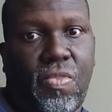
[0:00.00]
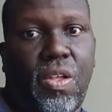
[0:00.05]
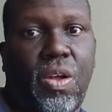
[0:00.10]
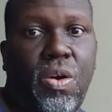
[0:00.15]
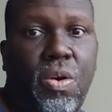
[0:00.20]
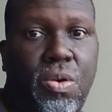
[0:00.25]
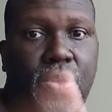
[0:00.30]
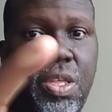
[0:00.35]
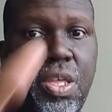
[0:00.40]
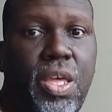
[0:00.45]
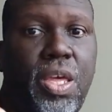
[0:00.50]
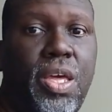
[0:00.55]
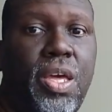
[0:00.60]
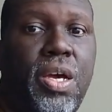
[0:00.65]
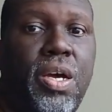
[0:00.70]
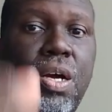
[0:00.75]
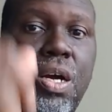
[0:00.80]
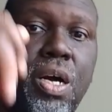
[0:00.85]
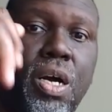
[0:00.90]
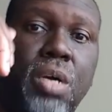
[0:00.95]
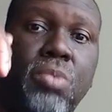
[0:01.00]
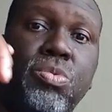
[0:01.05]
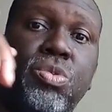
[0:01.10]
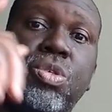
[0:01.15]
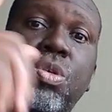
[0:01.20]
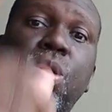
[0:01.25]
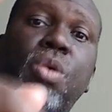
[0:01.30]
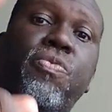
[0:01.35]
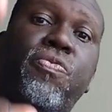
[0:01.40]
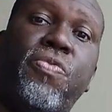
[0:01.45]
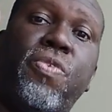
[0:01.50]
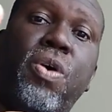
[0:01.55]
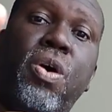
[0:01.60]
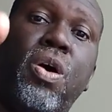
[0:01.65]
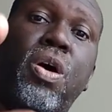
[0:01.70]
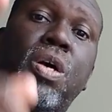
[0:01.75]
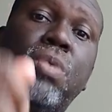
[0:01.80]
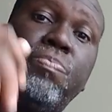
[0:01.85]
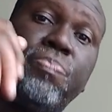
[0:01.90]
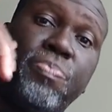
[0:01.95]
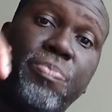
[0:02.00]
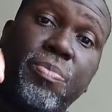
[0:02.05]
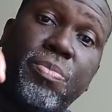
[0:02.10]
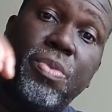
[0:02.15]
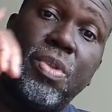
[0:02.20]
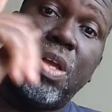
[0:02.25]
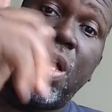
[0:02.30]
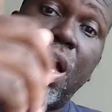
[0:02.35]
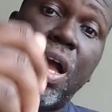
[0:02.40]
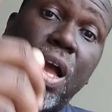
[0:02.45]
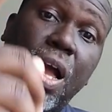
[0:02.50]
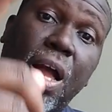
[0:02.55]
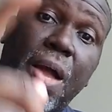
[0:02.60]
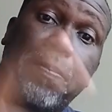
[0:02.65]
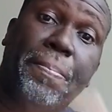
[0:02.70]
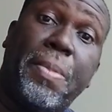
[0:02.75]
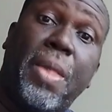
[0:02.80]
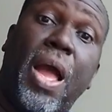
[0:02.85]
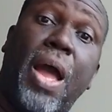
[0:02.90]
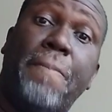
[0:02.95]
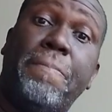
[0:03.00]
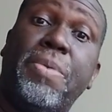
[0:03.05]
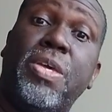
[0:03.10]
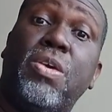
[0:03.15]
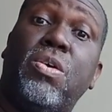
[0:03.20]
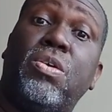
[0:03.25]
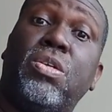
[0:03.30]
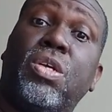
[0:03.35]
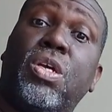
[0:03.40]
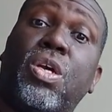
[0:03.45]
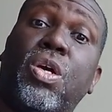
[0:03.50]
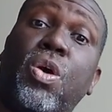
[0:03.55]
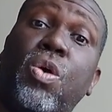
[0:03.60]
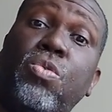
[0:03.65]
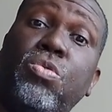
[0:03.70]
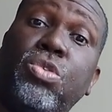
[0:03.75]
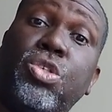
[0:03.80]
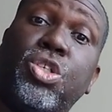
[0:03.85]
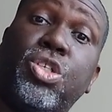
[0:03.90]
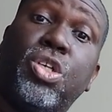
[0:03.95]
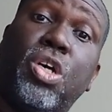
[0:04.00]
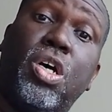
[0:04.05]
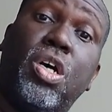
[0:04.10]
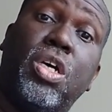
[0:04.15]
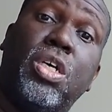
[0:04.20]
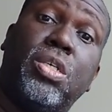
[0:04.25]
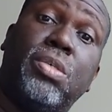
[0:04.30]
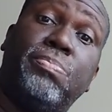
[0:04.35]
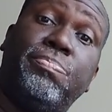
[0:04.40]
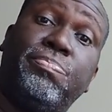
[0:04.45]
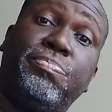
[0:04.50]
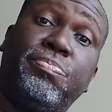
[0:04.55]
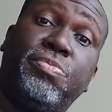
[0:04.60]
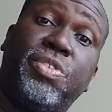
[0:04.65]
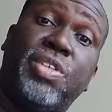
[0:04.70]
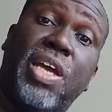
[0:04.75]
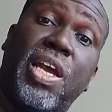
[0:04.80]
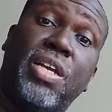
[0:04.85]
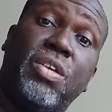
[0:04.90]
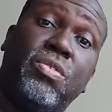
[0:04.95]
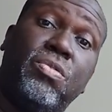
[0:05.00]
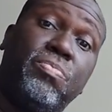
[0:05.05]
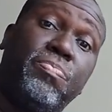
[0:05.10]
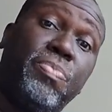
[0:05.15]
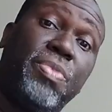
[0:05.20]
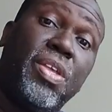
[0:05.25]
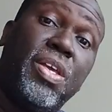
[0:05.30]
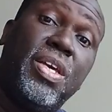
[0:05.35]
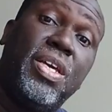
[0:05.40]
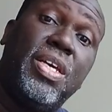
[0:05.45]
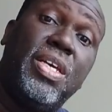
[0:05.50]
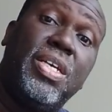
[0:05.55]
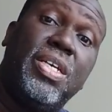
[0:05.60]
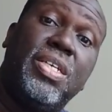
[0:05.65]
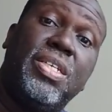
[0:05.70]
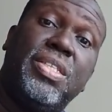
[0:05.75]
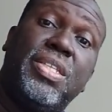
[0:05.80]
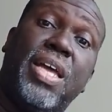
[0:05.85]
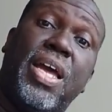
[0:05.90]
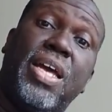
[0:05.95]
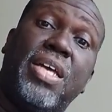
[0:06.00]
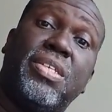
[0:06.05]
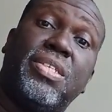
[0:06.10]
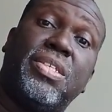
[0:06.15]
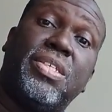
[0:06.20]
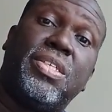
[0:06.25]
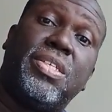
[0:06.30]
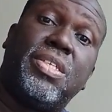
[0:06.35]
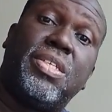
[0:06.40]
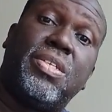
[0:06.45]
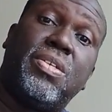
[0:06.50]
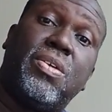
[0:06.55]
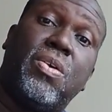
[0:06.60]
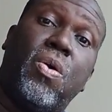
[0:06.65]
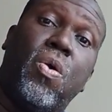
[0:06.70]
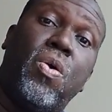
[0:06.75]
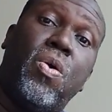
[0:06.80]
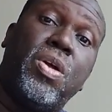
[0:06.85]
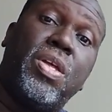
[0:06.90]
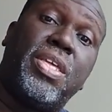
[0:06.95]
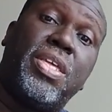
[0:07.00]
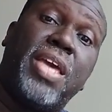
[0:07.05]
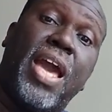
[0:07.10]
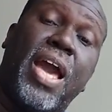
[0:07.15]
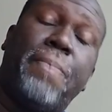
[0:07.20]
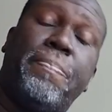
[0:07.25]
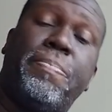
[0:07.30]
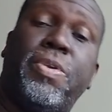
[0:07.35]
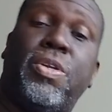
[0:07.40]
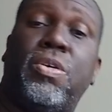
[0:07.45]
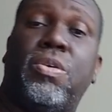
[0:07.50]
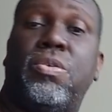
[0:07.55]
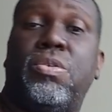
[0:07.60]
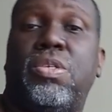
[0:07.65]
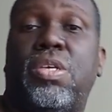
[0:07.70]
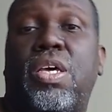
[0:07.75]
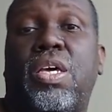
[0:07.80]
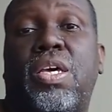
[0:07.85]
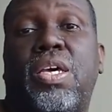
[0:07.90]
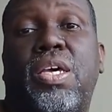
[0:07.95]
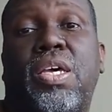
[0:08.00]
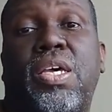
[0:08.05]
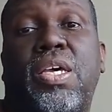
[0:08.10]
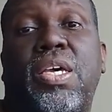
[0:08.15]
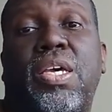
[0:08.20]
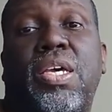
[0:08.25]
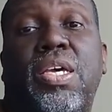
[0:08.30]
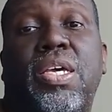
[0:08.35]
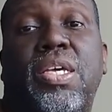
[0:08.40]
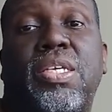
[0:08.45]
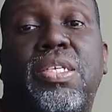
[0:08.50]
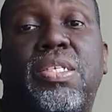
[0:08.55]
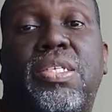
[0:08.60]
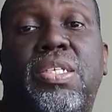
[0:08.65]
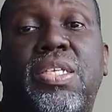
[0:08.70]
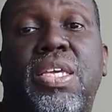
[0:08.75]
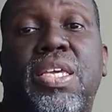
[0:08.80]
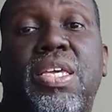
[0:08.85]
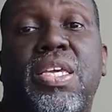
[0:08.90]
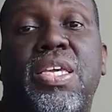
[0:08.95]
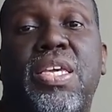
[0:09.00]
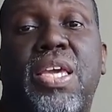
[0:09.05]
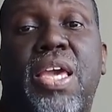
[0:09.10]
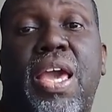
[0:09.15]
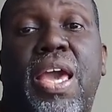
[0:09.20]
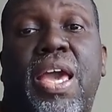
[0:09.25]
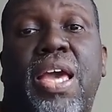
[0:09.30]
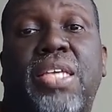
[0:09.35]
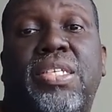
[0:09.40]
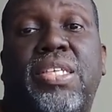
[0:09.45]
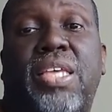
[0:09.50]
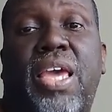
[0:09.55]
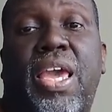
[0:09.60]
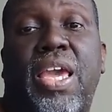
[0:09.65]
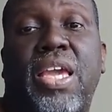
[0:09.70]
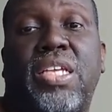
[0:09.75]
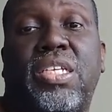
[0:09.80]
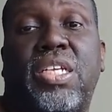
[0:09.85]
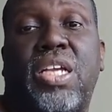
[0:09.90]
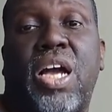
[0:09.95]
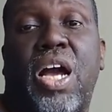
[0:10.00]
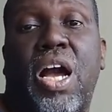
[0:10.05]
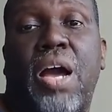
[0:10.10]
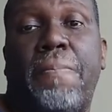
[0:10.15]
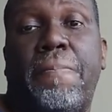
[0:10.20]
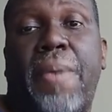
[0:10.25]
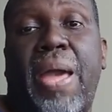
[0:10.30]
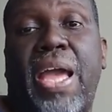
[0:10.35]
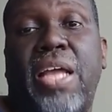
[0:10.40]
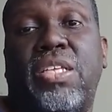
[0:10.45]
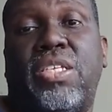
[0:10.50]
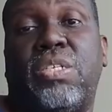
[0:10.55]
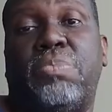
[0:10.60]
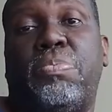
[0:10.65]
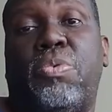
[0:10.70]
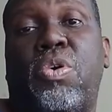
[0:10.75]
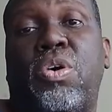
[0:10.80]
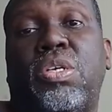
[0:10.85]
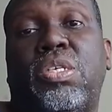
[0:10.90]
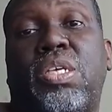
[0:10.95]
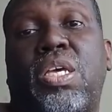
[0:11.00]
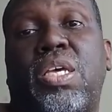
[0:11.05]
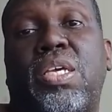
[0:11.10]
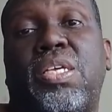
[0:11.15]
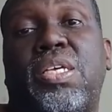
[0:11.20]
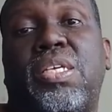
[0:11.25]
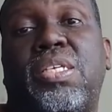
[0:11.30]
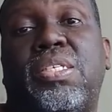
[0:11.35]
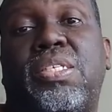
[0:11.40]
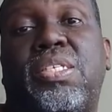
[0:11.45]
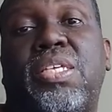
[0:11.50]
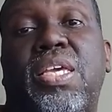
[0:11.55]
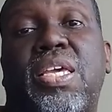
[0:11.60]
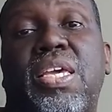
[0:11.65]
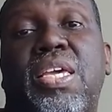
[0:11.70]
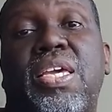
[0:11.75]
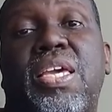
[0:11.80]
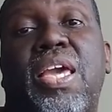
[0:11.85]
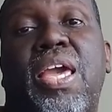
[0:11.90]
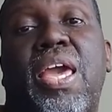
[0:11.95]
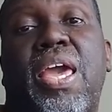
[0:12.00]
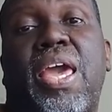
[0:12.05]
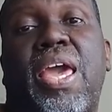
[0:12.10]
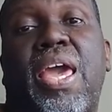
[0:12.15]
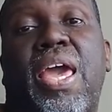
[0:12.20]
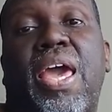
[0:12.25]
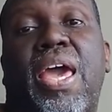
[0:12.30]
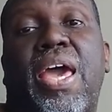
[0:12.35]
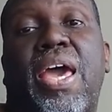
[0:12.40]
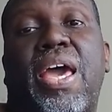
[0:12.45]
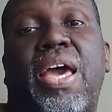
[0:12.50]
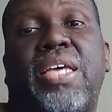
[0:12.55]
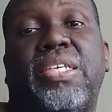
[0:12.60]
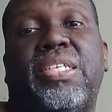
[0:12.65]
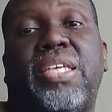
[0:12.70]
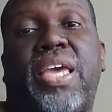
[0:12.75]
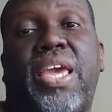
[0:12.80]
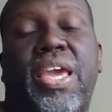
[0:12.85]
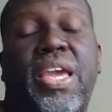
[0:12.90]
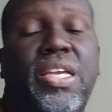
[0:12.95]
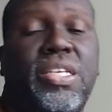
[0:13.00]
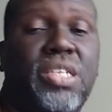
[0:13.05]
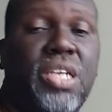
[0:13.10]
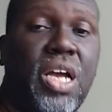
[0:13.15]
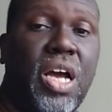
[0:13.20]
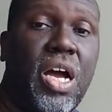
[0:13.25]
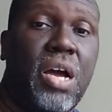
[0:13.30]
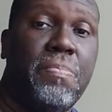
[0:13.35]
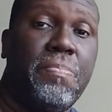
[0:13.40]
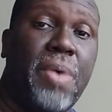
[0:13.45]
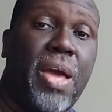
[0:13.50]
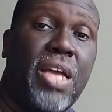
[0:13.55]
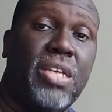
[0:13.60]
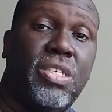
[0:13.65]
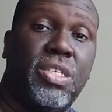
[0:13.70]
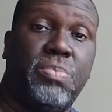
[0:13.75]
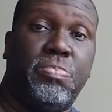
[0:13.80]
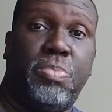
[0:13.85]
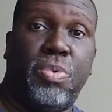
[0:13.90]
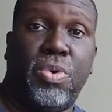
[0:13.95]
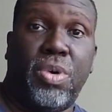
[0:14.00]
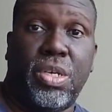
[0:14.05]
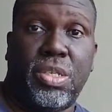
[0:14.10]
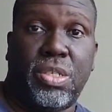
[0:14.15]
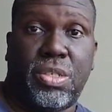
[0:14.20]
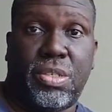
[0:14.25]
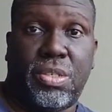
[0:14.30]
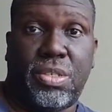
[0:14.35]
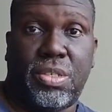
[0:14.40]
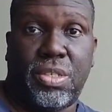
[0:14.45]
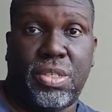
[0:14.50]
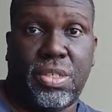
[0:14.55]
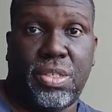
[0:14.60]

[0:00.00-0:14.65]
Oh yeah. Um. So far, I be on the coach um channel. That's all in capitals. CSH Combat Sports. CSH Combat Sports.